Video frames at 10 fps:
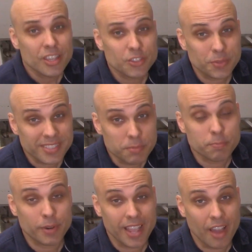So it seems
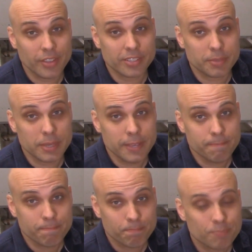pretty obvious to
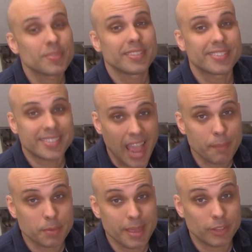me, it's
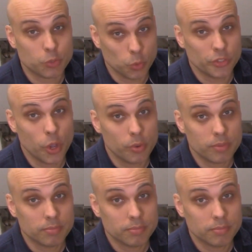time to make a tool tote.